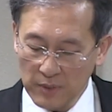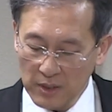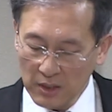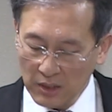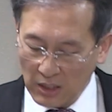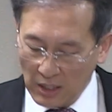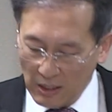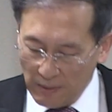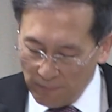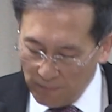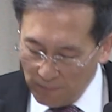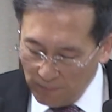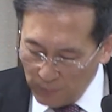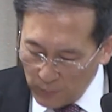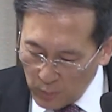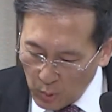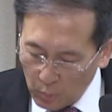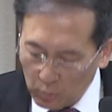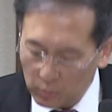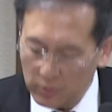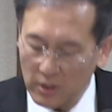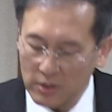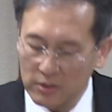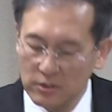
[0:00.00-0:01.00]
And
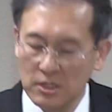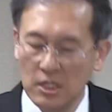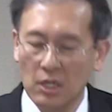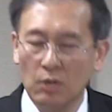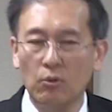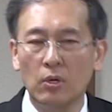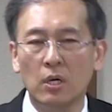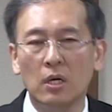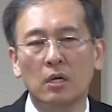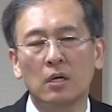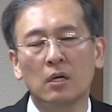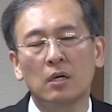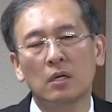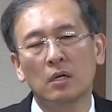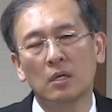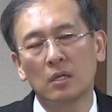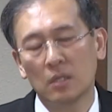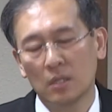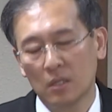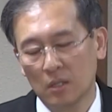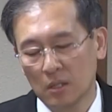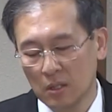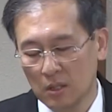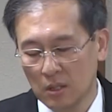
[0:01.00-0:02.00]
everyone whose heart
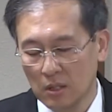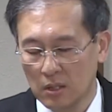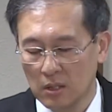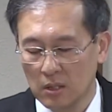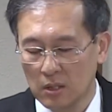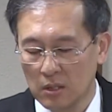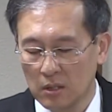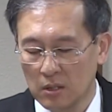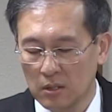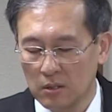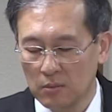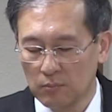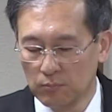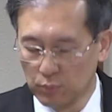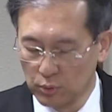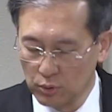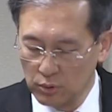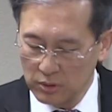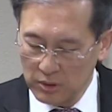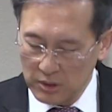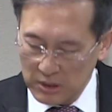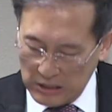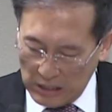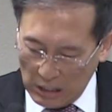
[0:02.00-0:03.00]
stirred
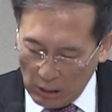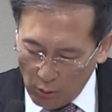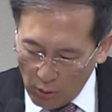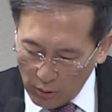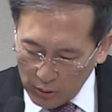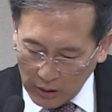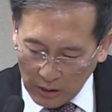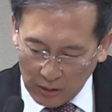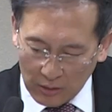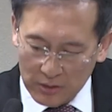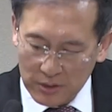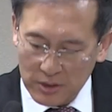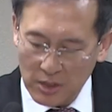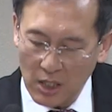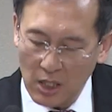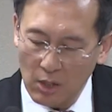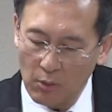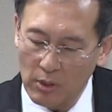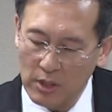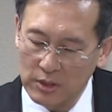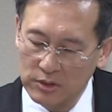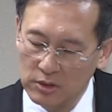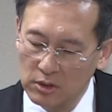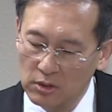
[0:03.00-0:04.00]
him and everyone
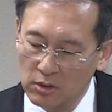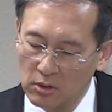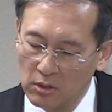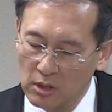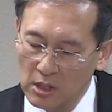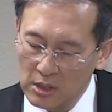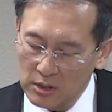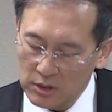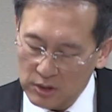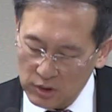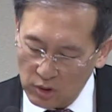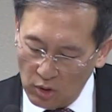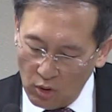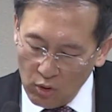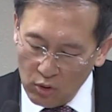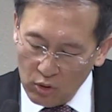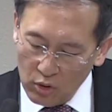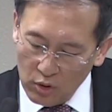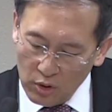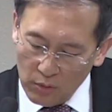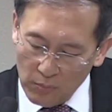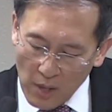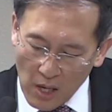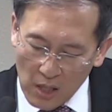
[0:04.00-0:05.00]
whose spirit
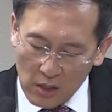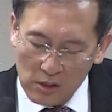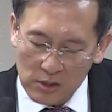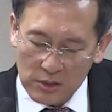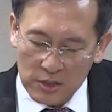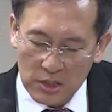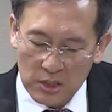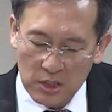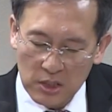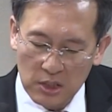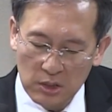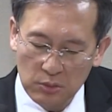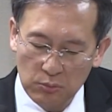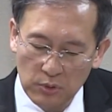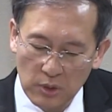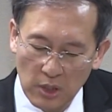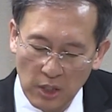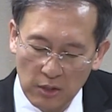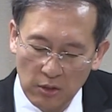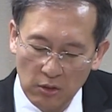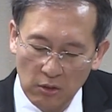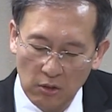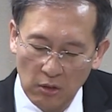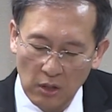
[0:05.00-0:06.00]
moved him
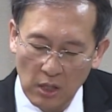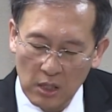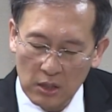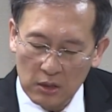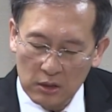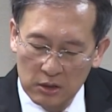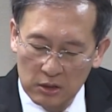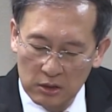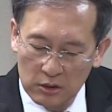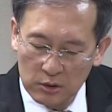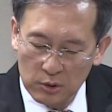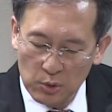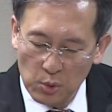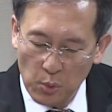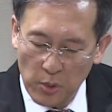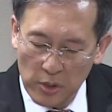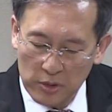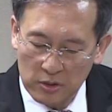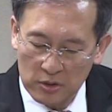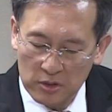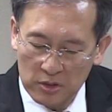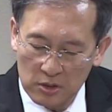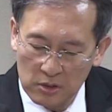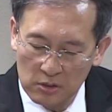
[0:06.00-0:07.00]
came and brought the
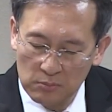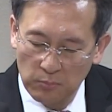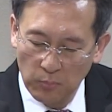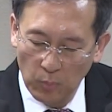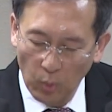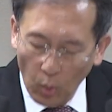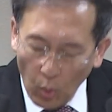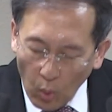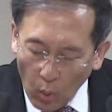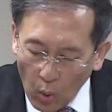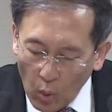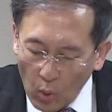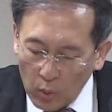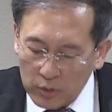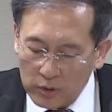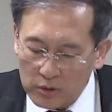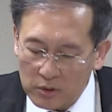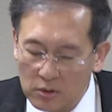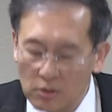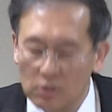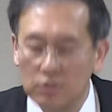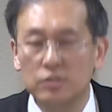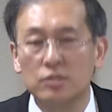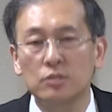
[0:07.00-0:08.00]
Lord's
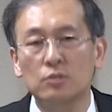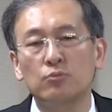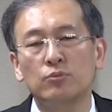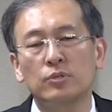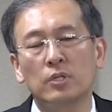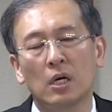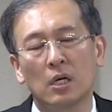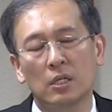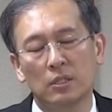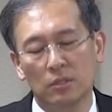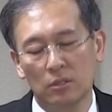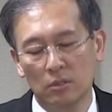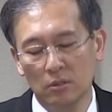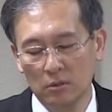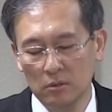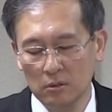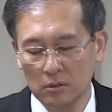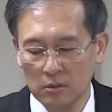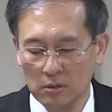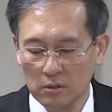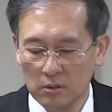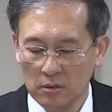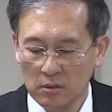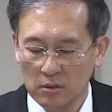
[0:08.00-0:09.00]
contribution for the
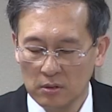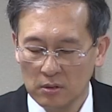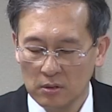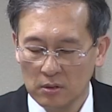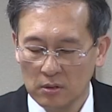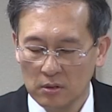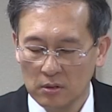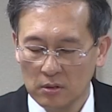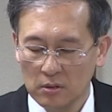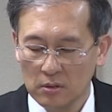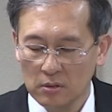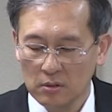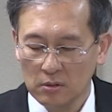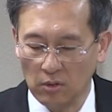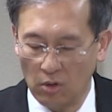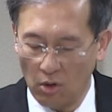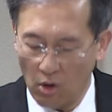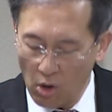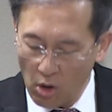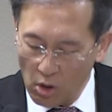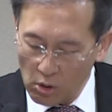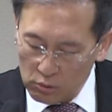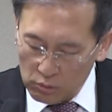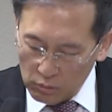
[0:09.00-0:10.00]
work of the tent of
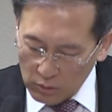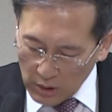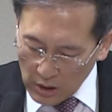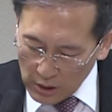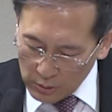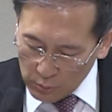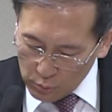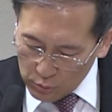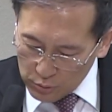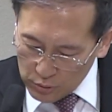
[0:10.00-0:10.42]
meeting,